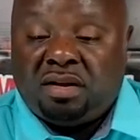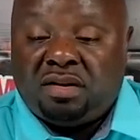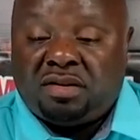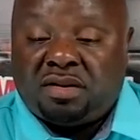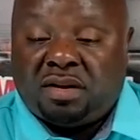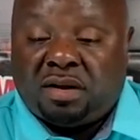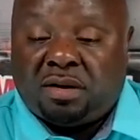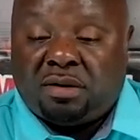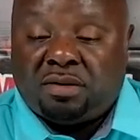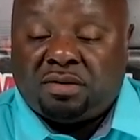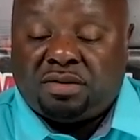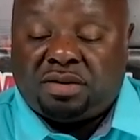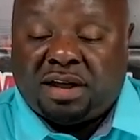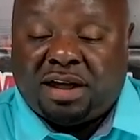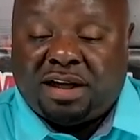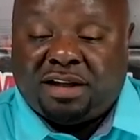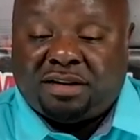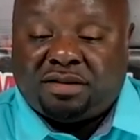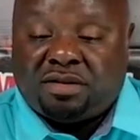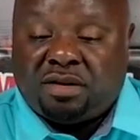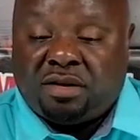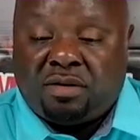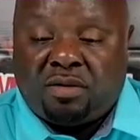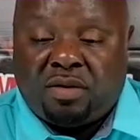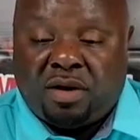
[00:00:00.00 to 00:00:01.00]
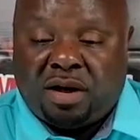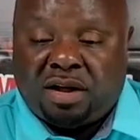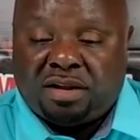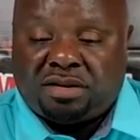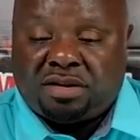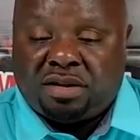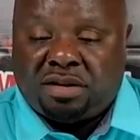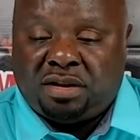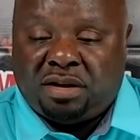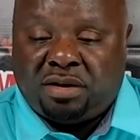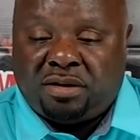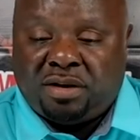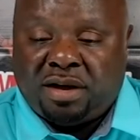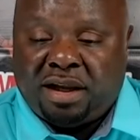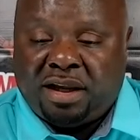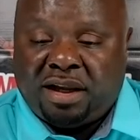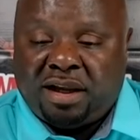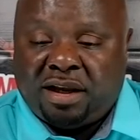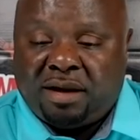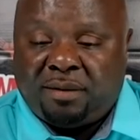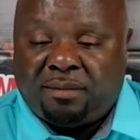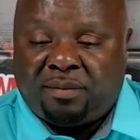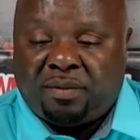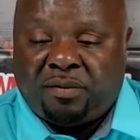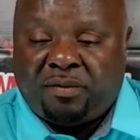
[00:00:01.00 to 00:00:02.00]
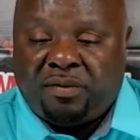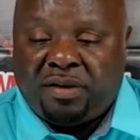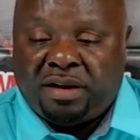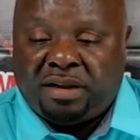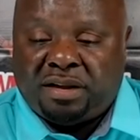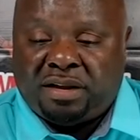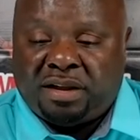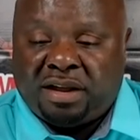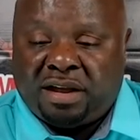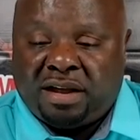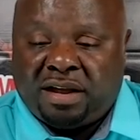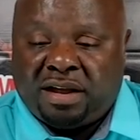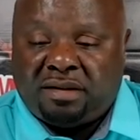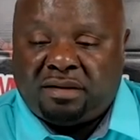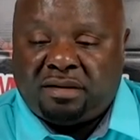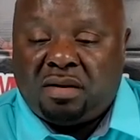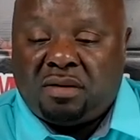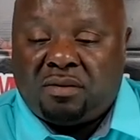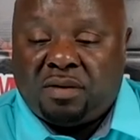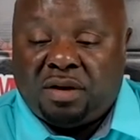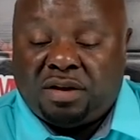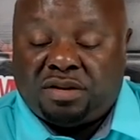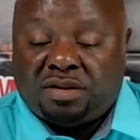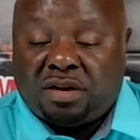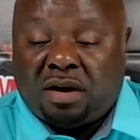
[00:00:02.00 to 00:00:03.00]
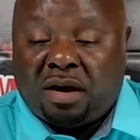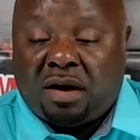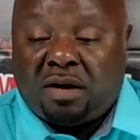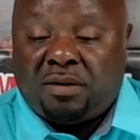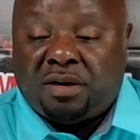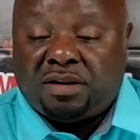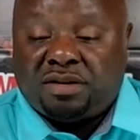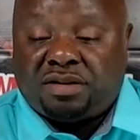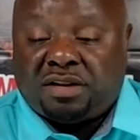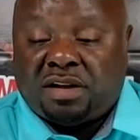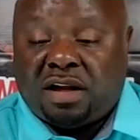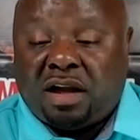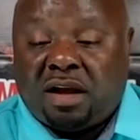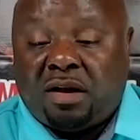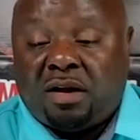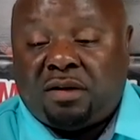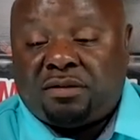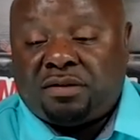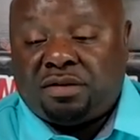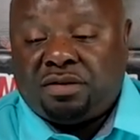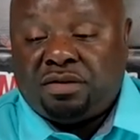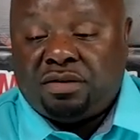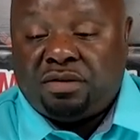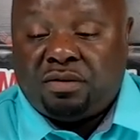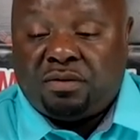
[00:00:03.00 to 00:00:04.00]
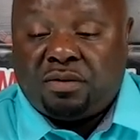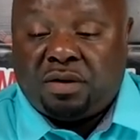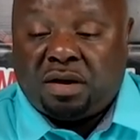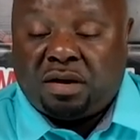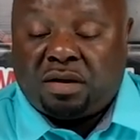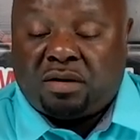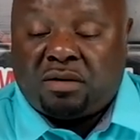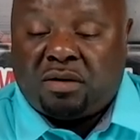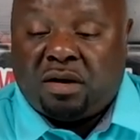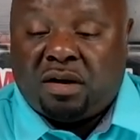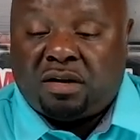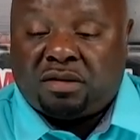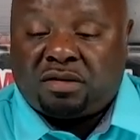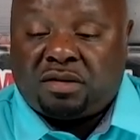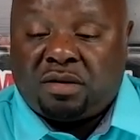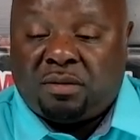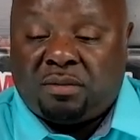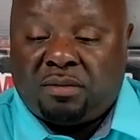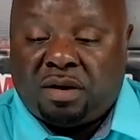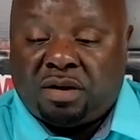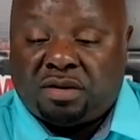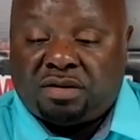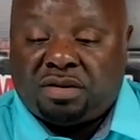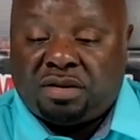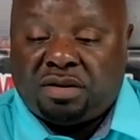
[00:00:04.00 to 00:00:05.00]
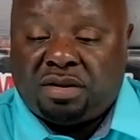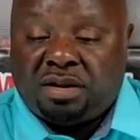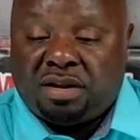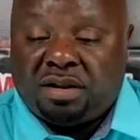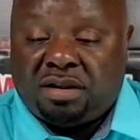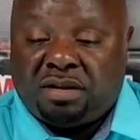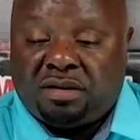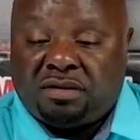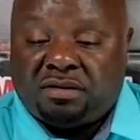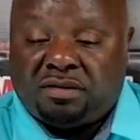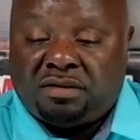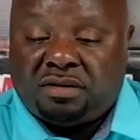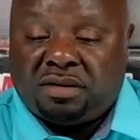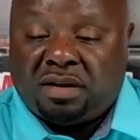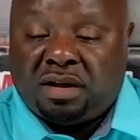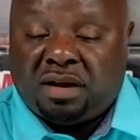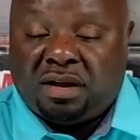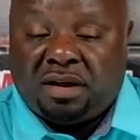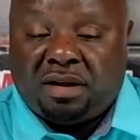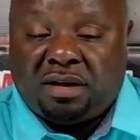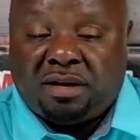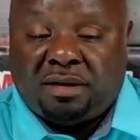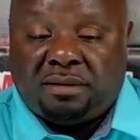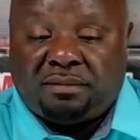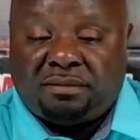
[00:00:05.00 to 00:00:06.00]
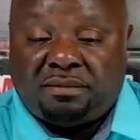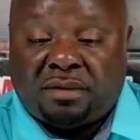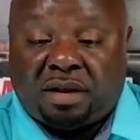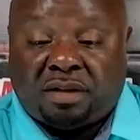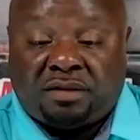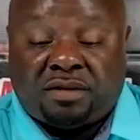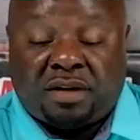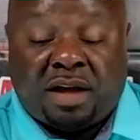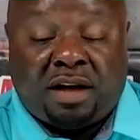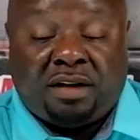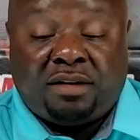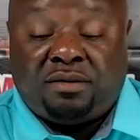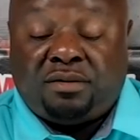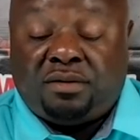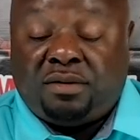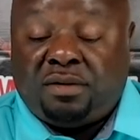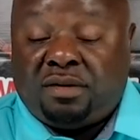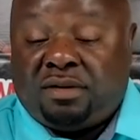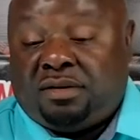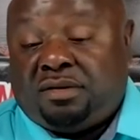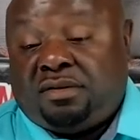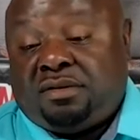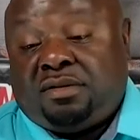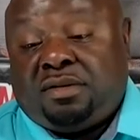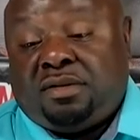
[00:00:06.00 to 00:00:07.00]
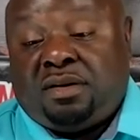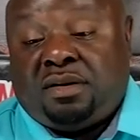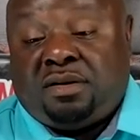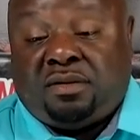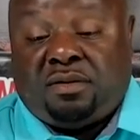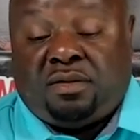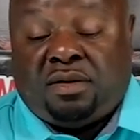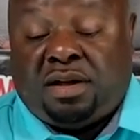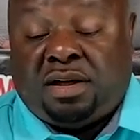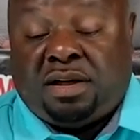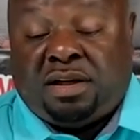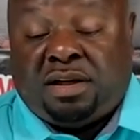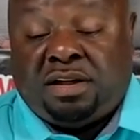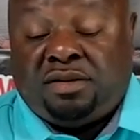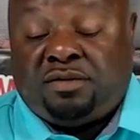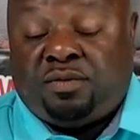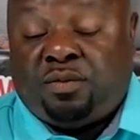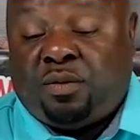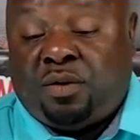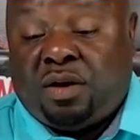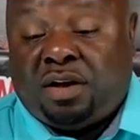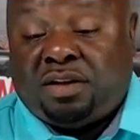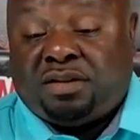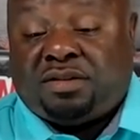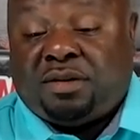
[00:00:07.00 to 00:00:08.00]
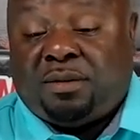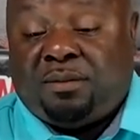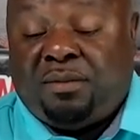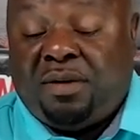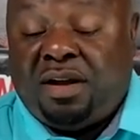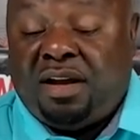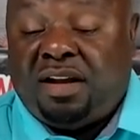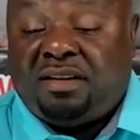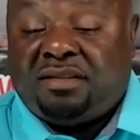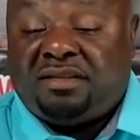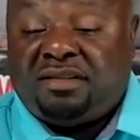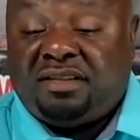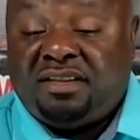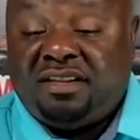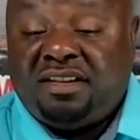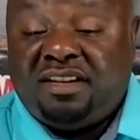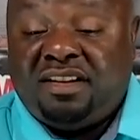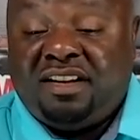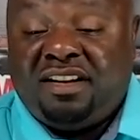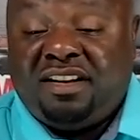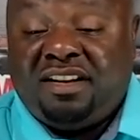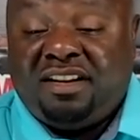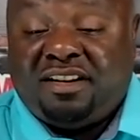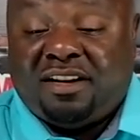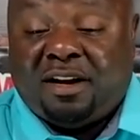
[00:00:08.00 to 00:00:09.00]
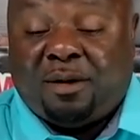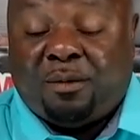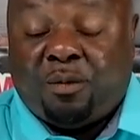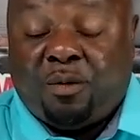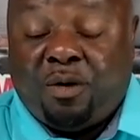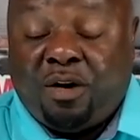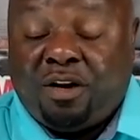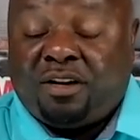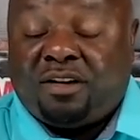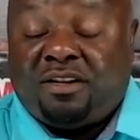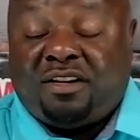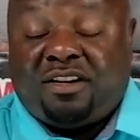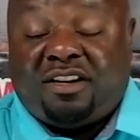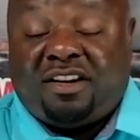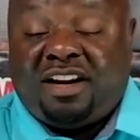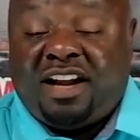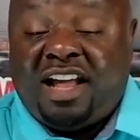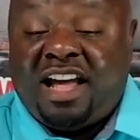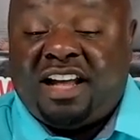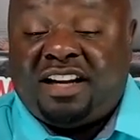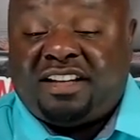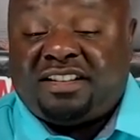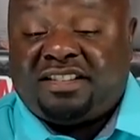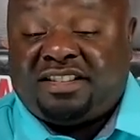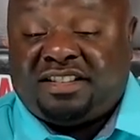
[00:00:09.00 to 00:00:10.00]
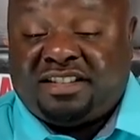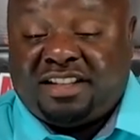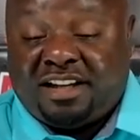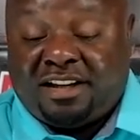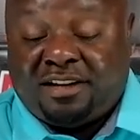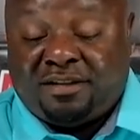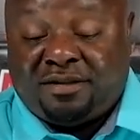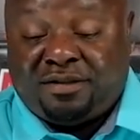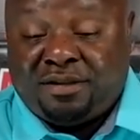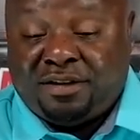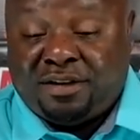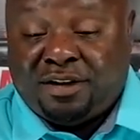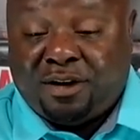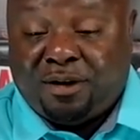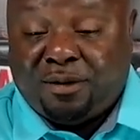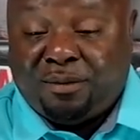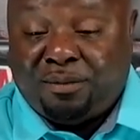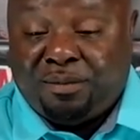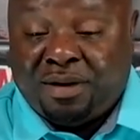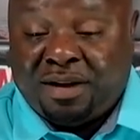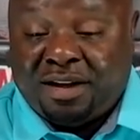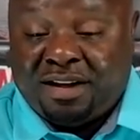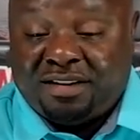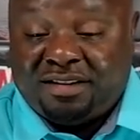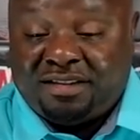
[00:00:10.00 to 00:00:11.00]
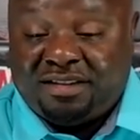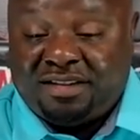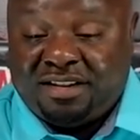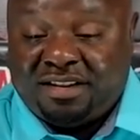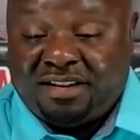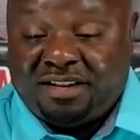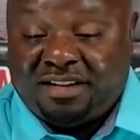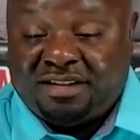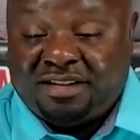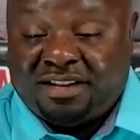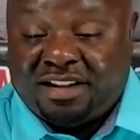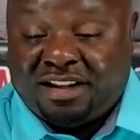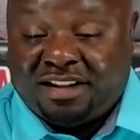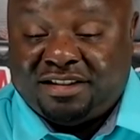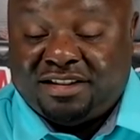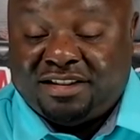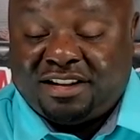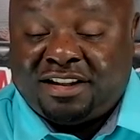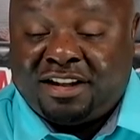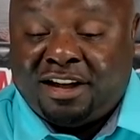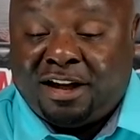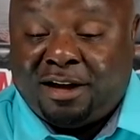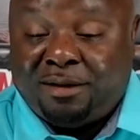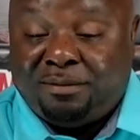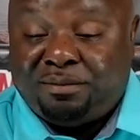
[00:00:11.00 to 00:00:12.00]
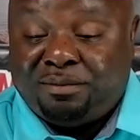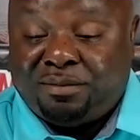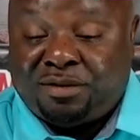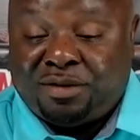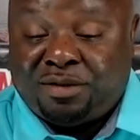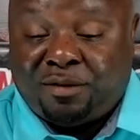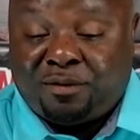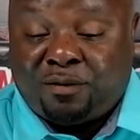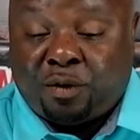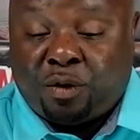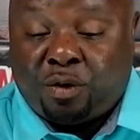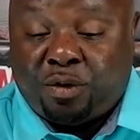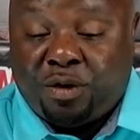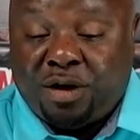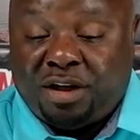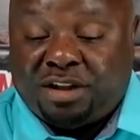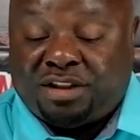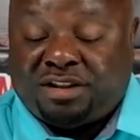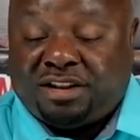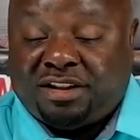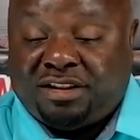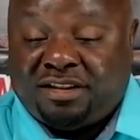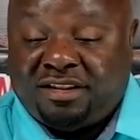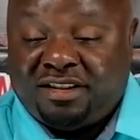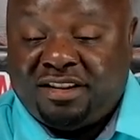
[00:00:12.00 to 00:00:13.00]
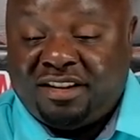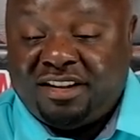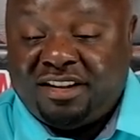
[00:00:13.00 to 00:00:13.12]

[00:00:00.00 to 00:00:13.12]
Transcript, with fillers: So to answer your question, no, they can't prevent that. Rich Aris said, how often do you run across commercial deals? Um, I, at least once a month you know, I'm working on a lot of stuff, you know, but does it come to fruition?